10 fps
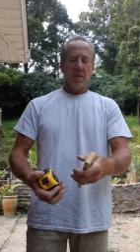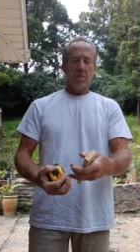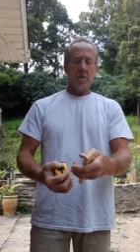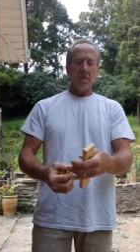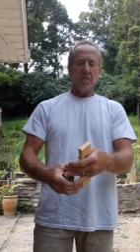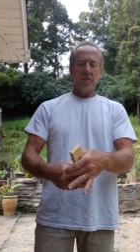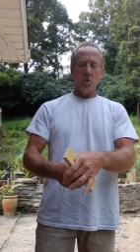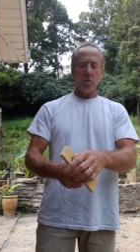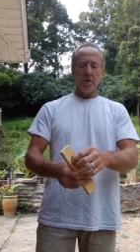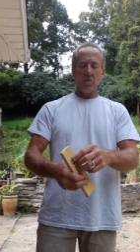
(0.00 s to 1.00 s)
But the
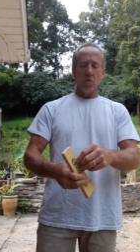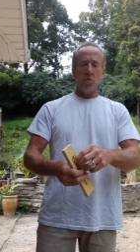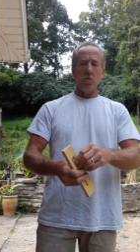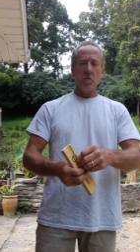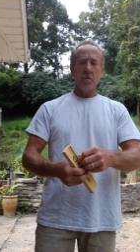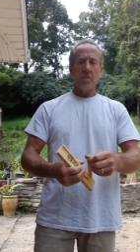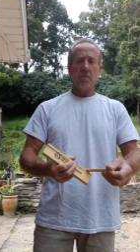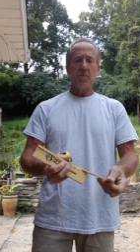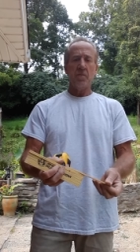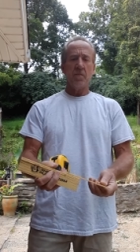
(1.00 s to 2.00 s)
folding rule,
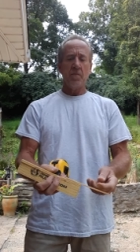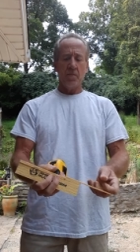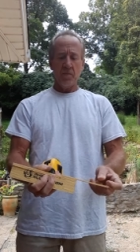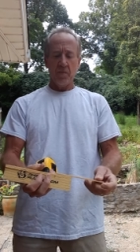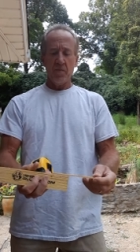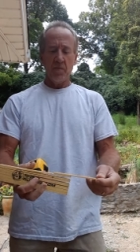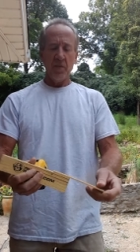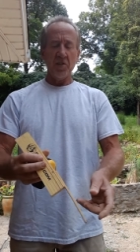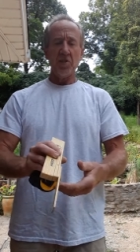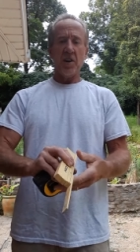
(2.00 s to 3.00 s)

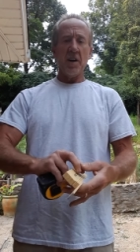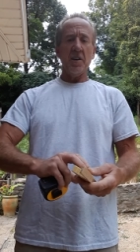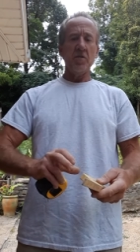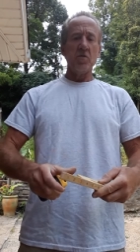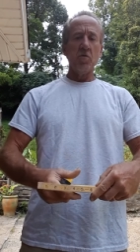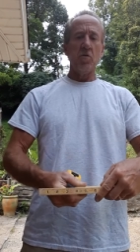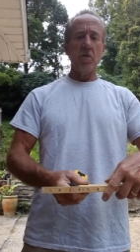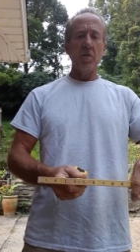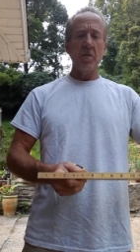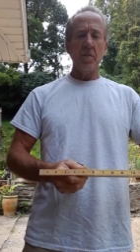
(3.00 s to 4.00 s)
this side is a
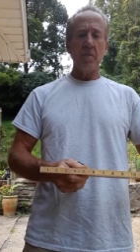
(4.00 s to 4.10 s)
ruler.